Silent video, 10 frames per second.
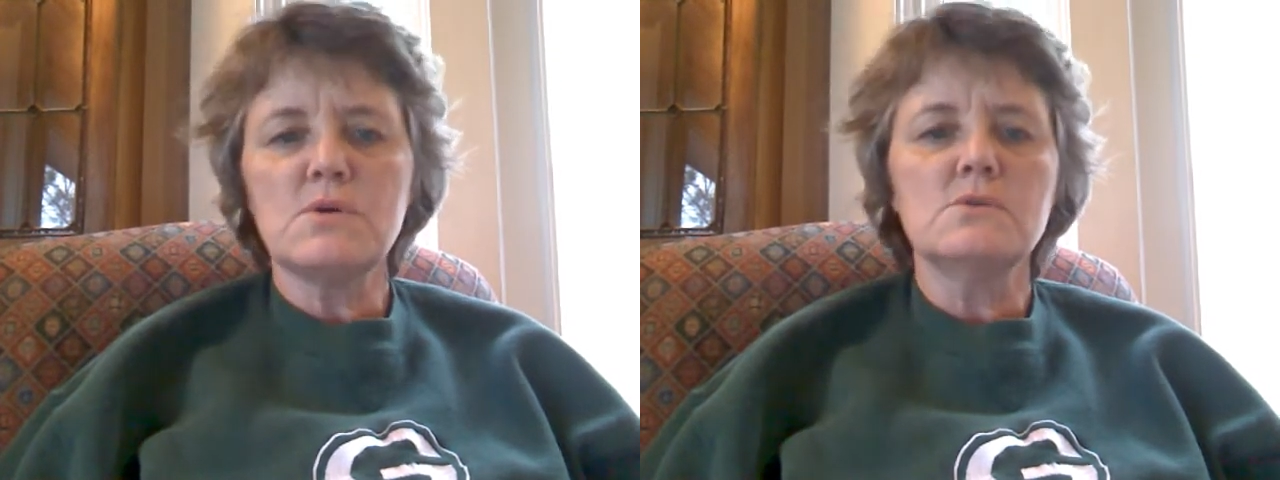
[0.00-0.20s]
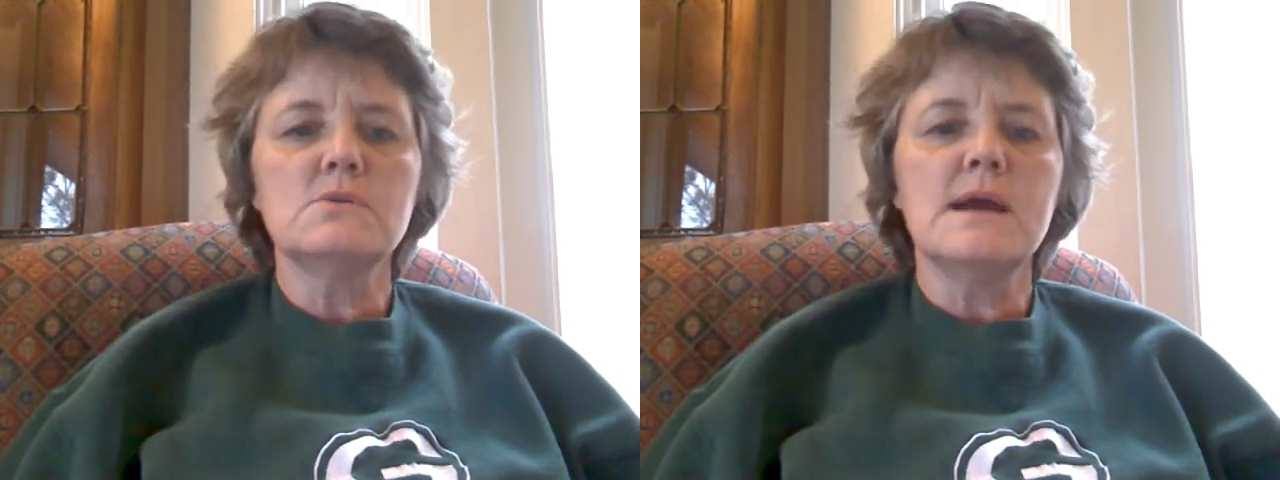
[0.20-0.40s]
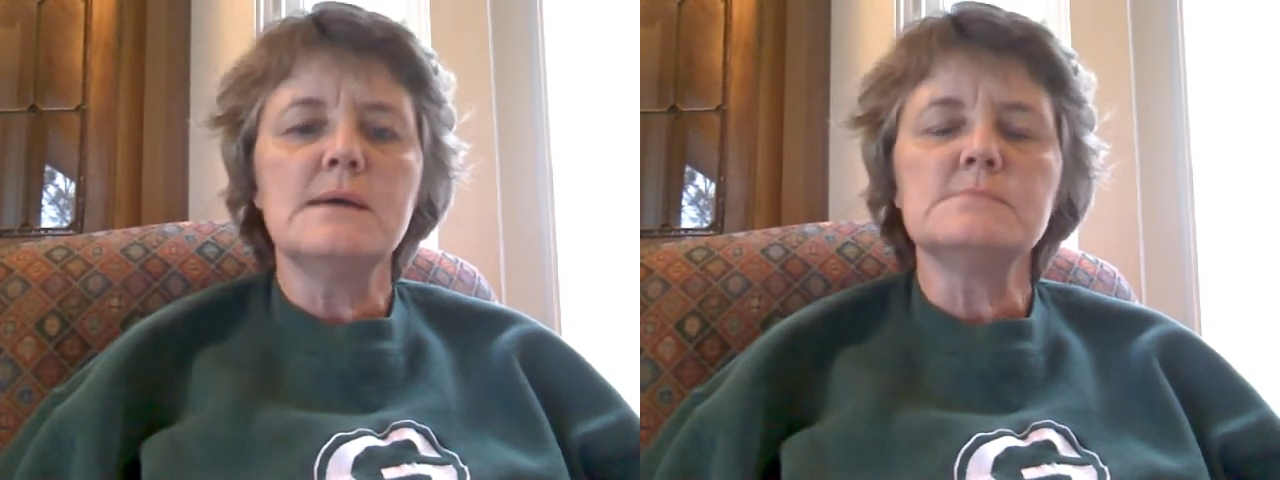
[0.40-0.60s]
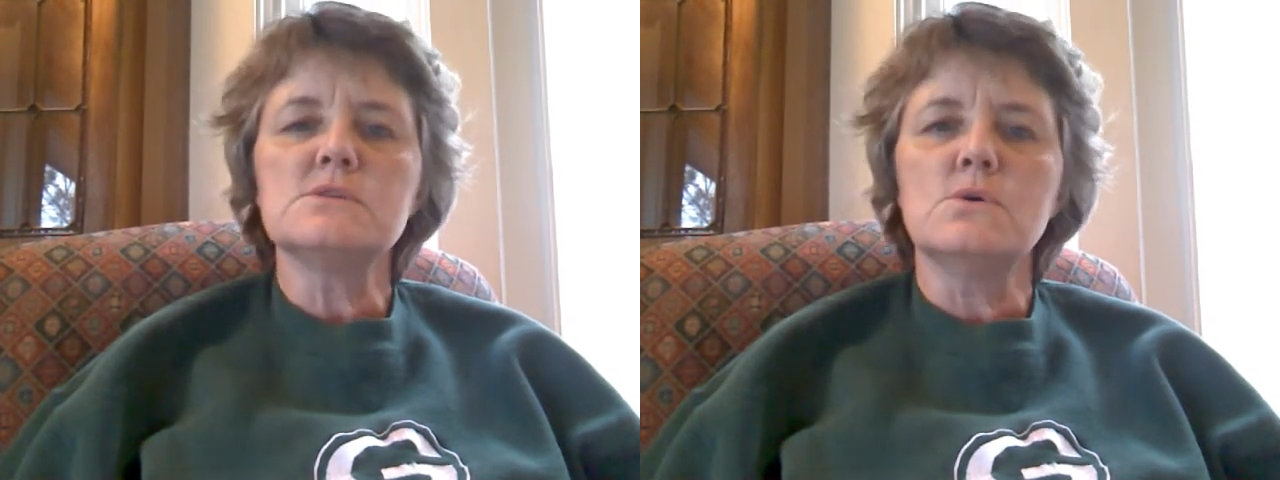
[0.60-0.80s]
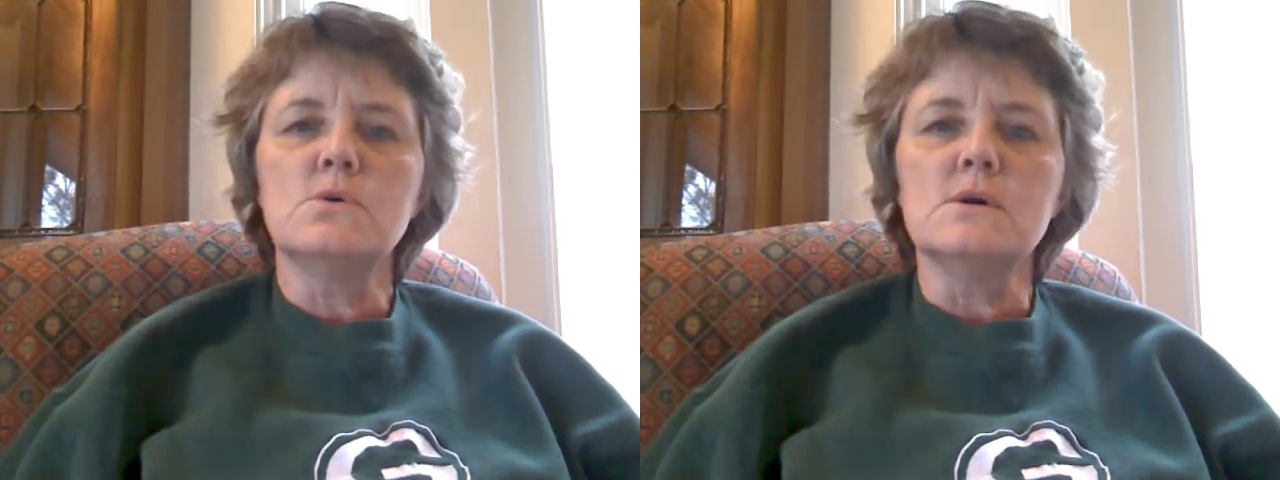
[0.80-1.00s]

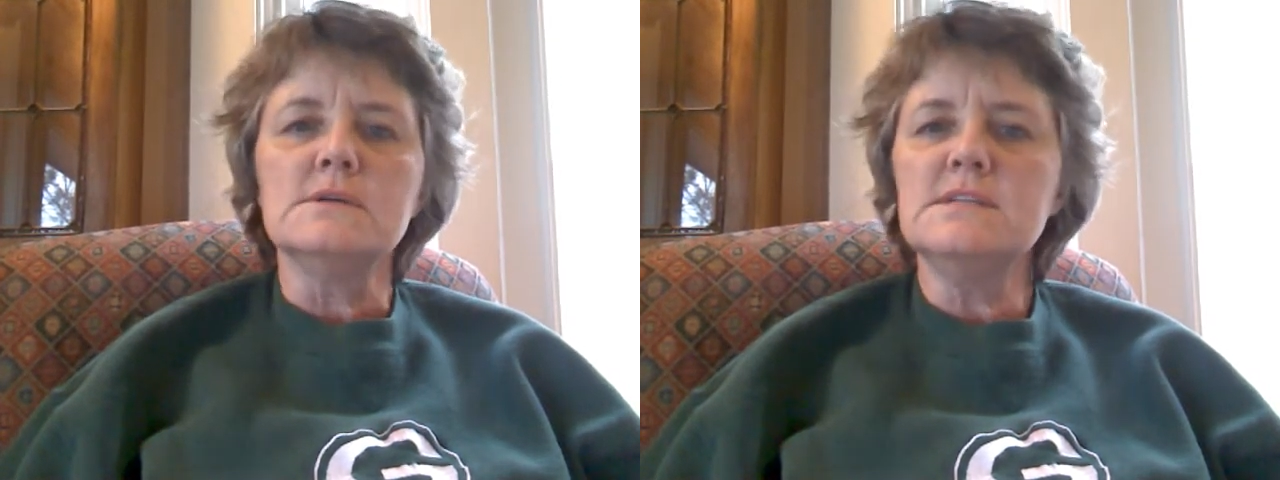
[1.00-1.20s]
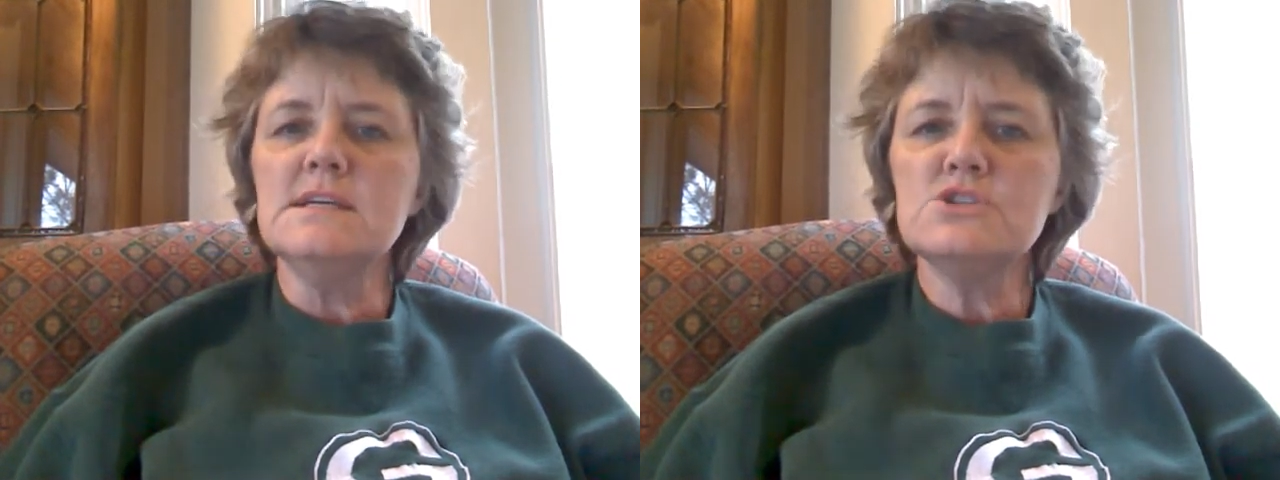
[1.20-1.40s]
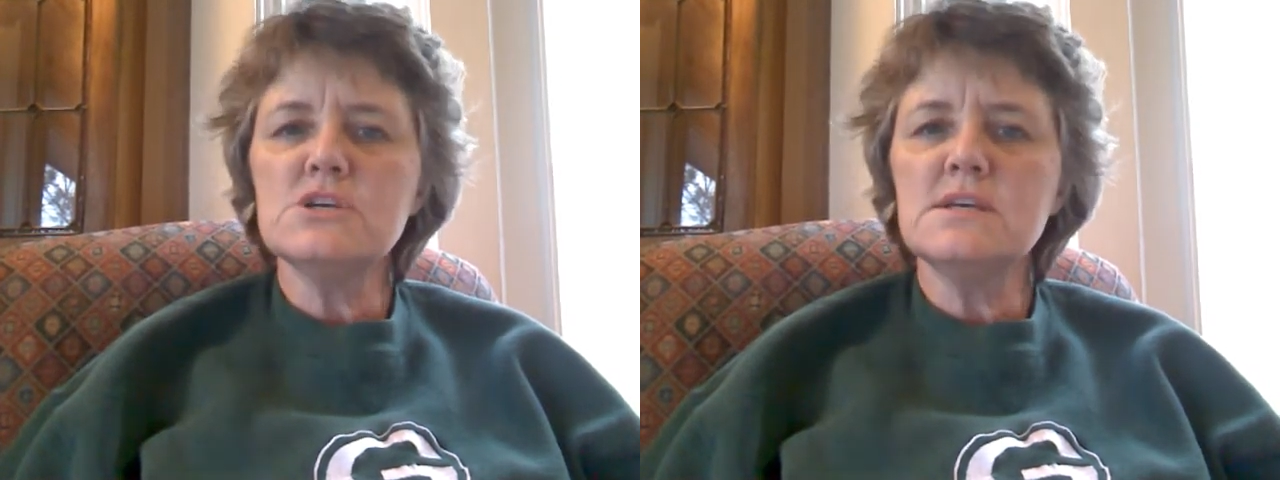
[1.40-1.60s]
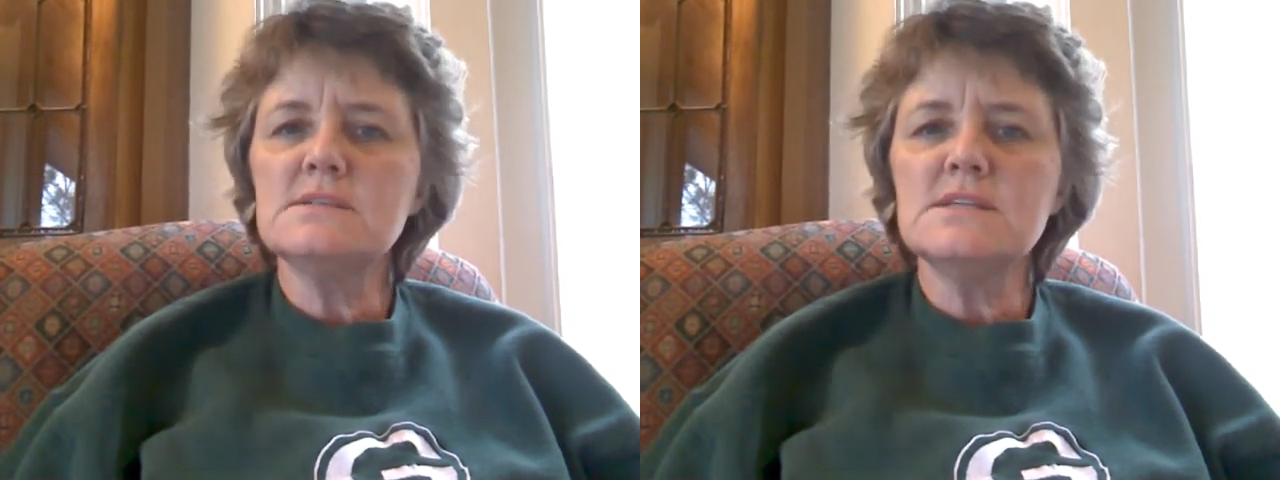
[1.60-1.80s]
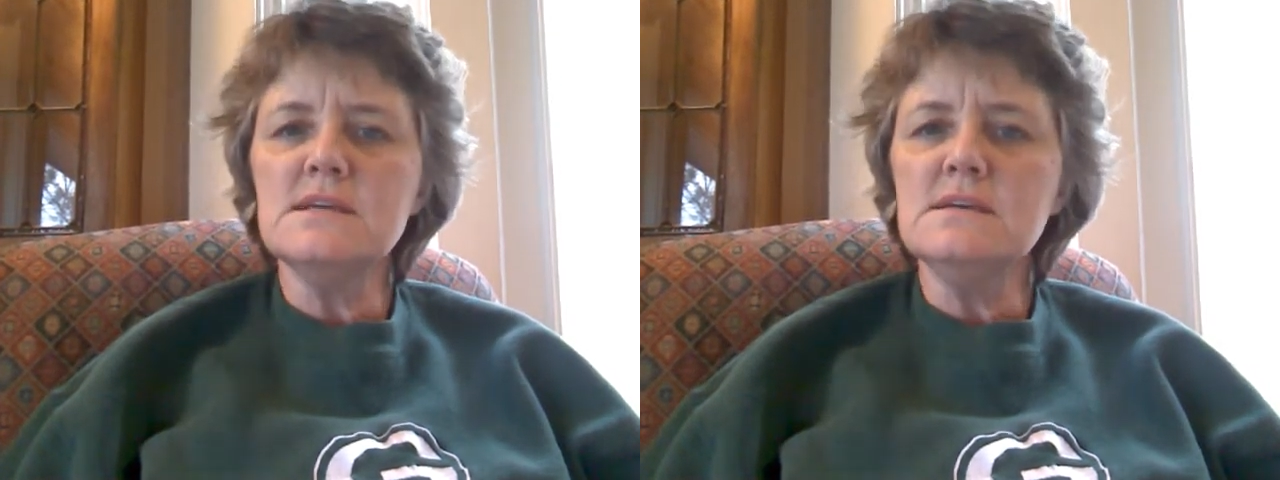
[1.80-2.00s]
programs or
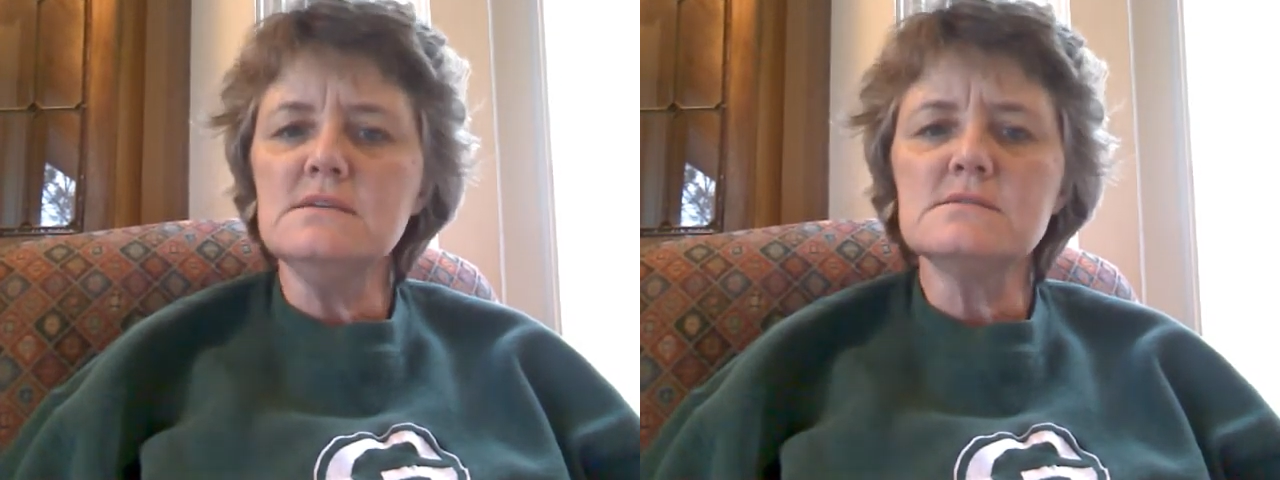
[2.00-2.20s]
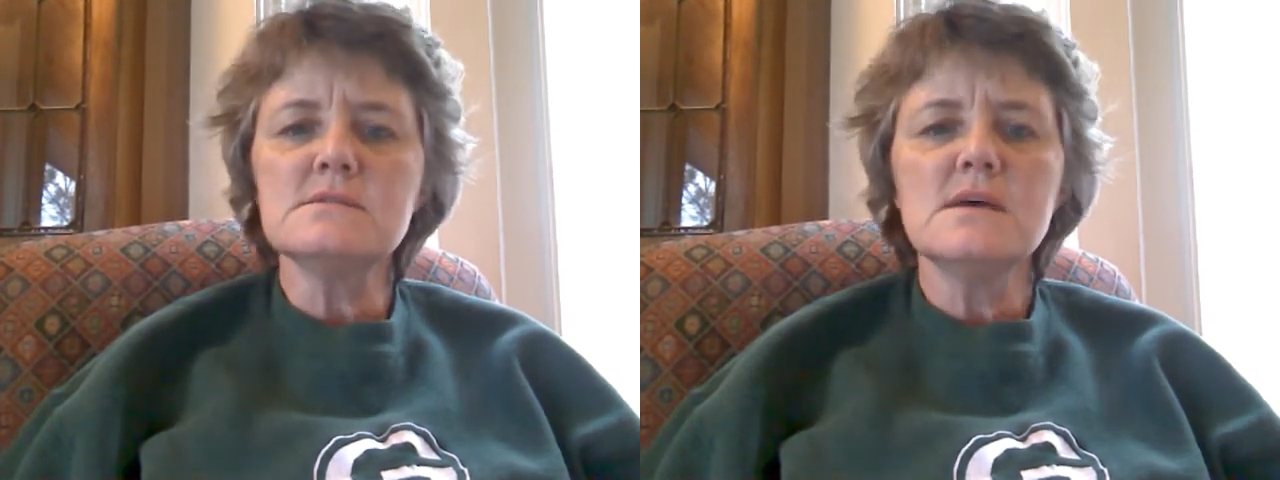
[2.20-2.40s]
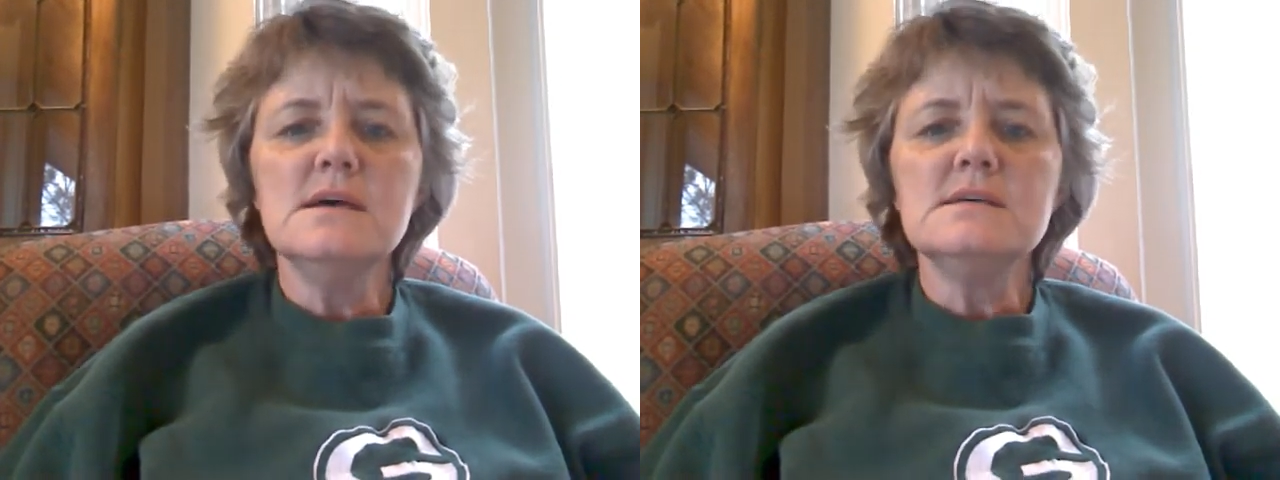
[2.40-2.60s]
teaching teens